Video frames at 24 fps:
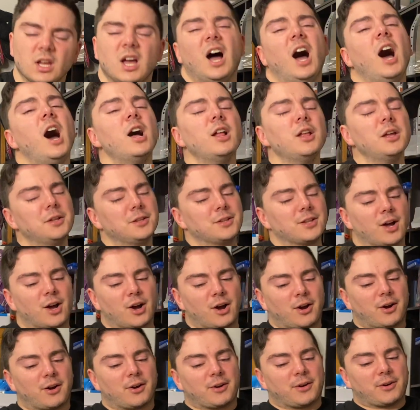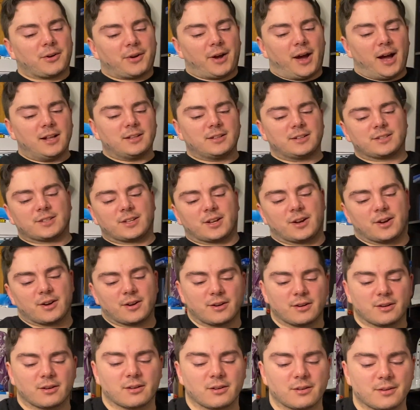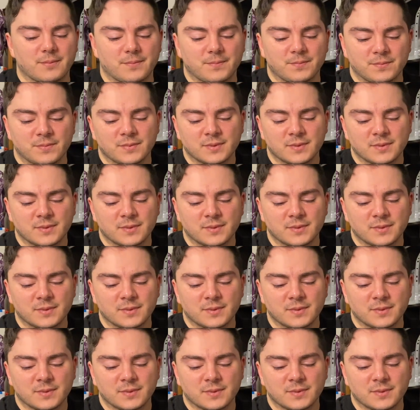I don't know. I don't know